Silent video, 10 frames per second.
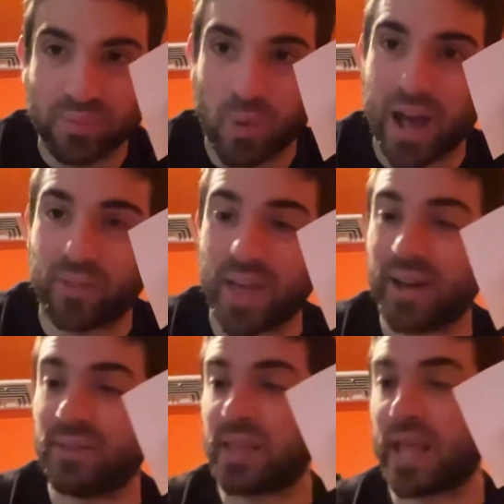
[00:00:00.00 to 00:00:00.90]
Wow,
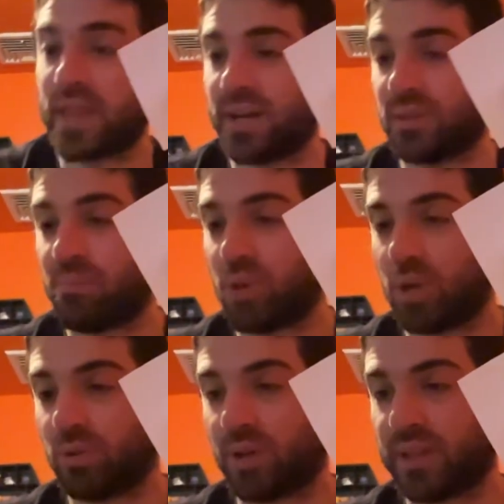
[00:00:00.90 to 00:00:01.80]
that is a
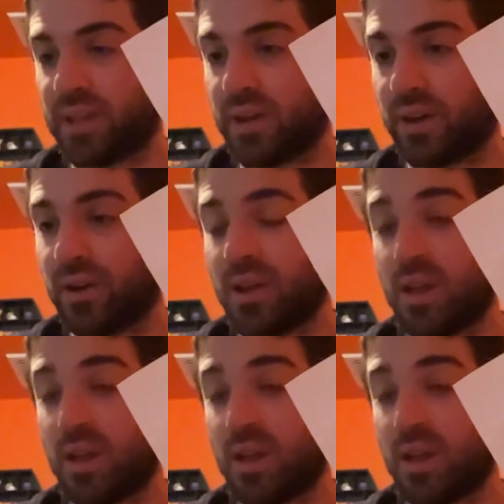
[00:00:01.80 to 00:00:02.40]
bummer right there.